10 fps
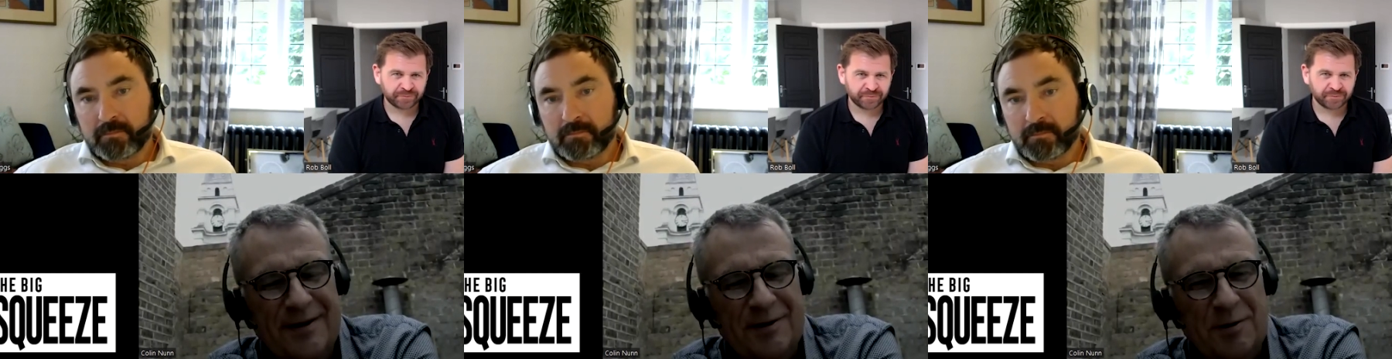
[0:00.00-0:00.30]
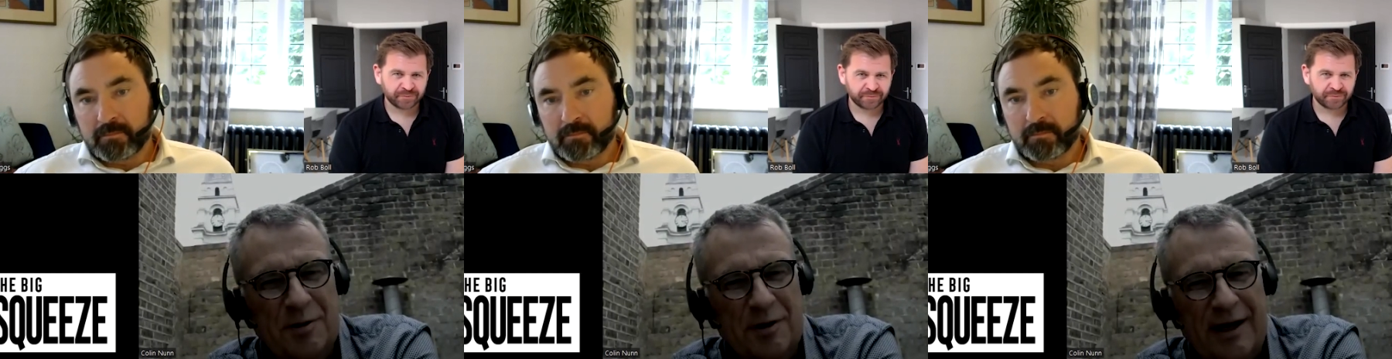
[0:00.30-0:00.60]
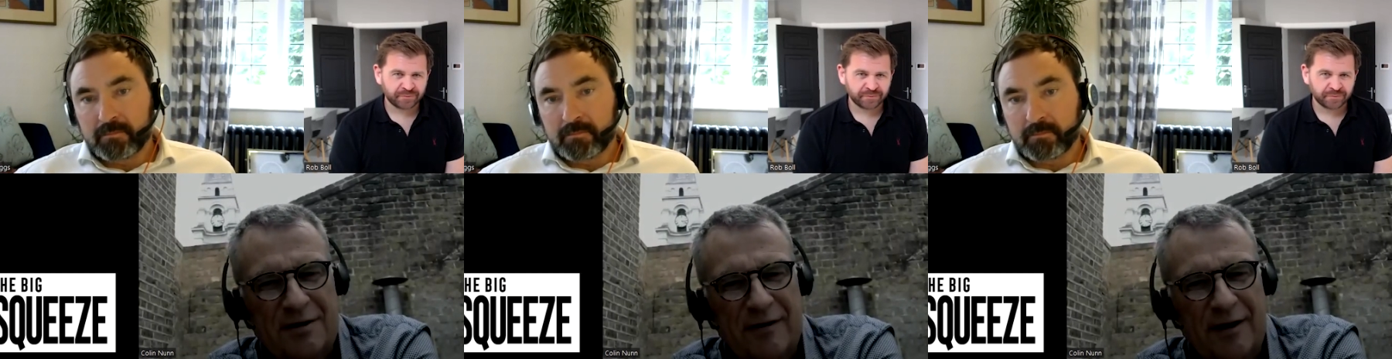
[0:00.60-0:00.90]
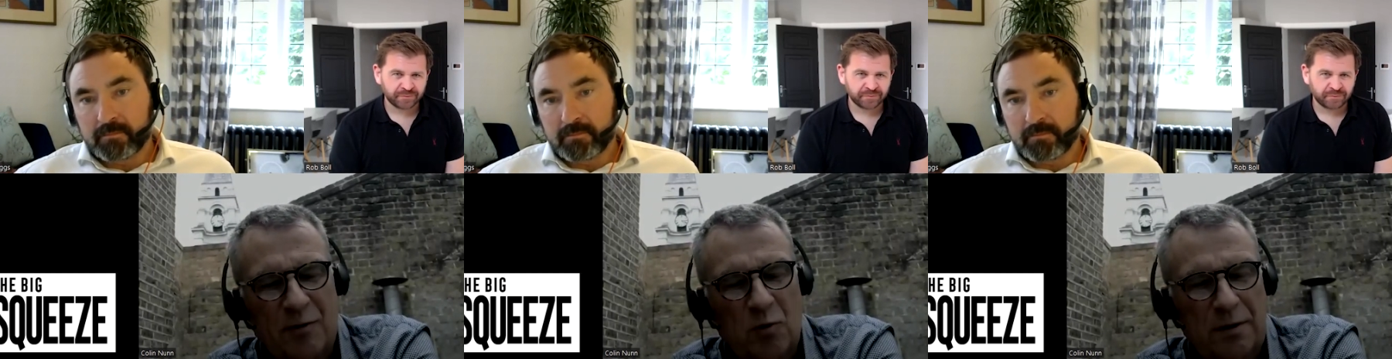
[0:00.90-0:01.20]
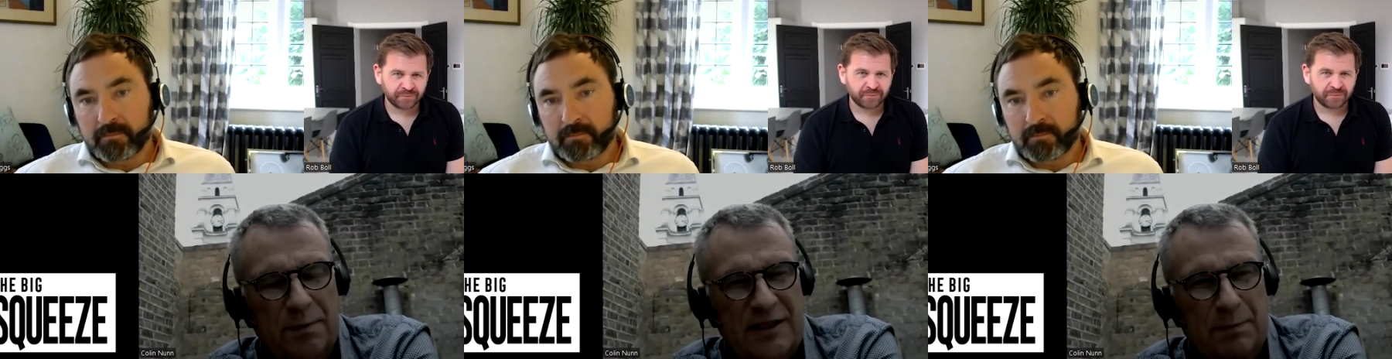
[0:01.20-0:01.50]
Speaker 1: you, your cash flow
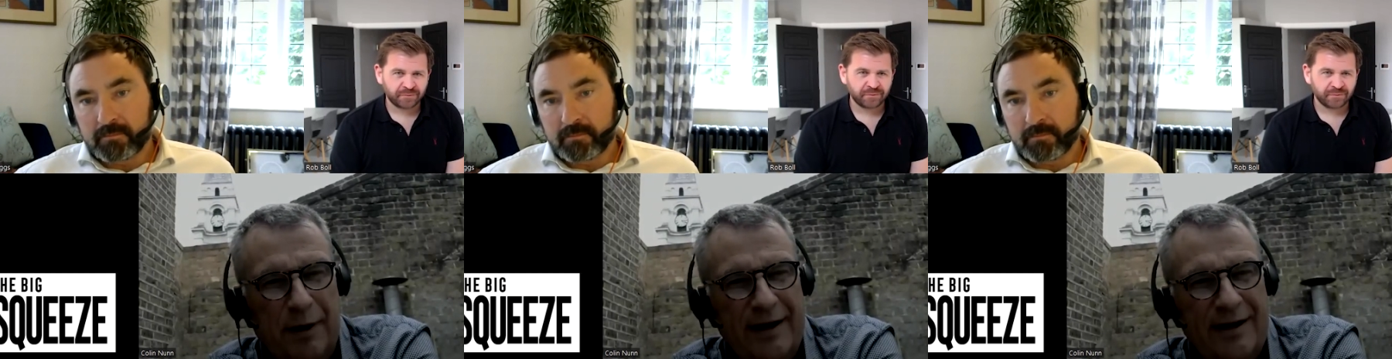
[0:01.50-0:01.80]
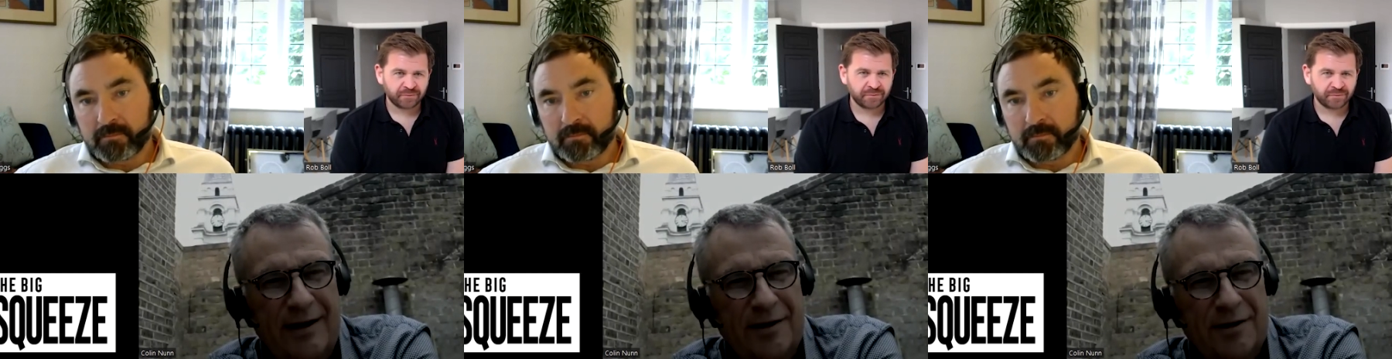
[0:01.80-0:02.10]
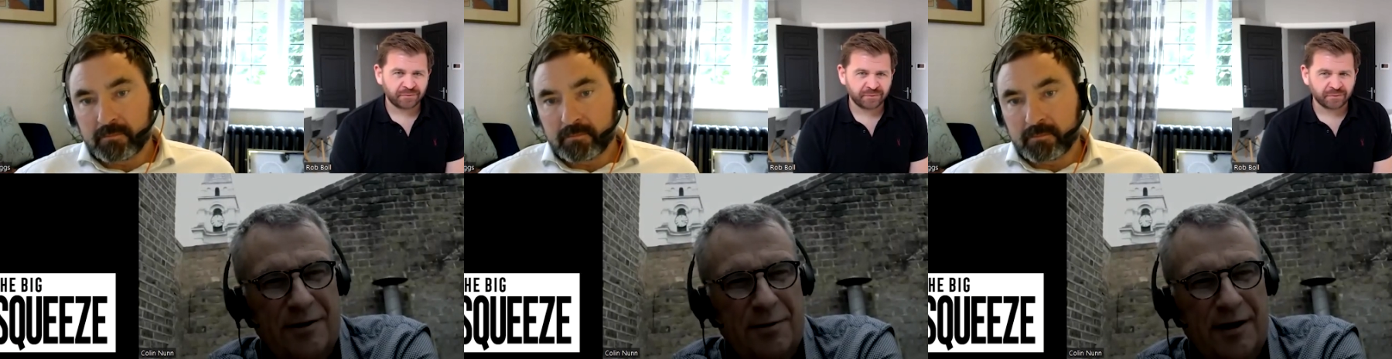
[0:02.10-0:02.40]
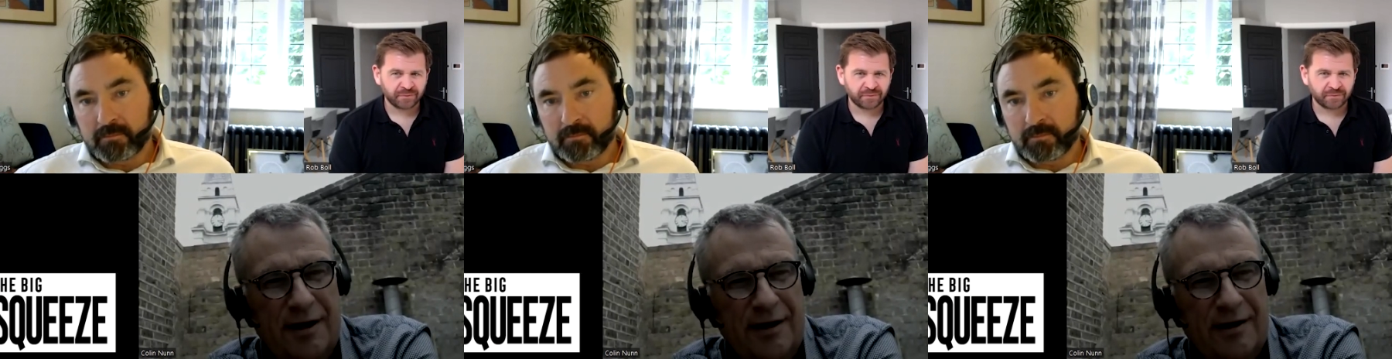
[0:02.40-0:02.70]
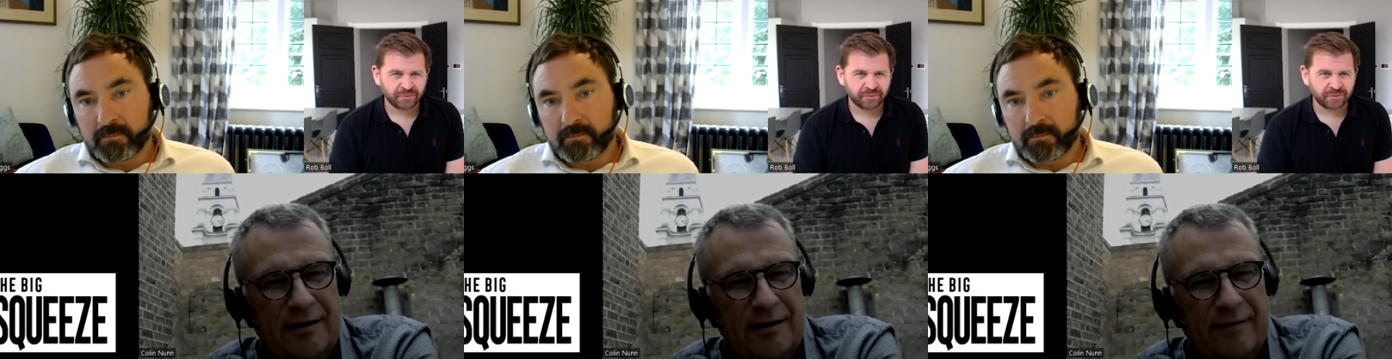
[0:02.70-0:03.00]
will be spikier than you
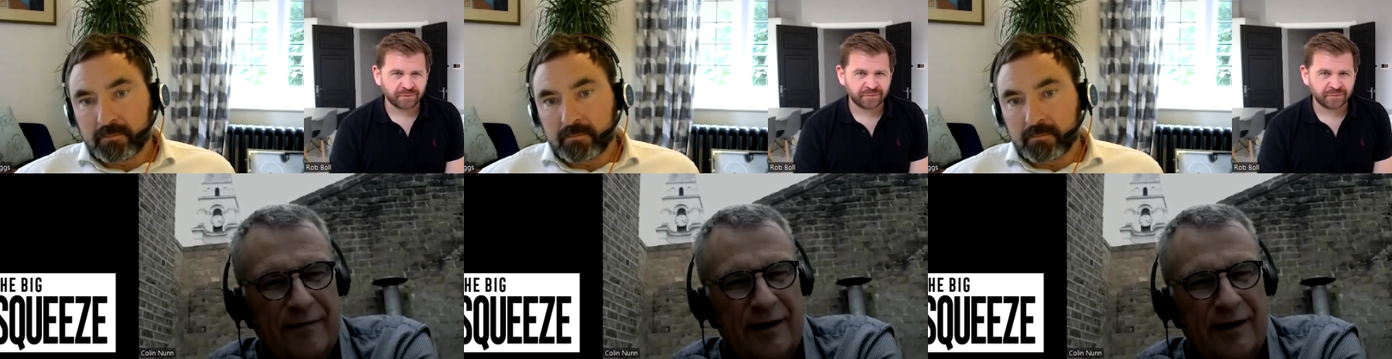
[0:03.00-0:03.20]
think.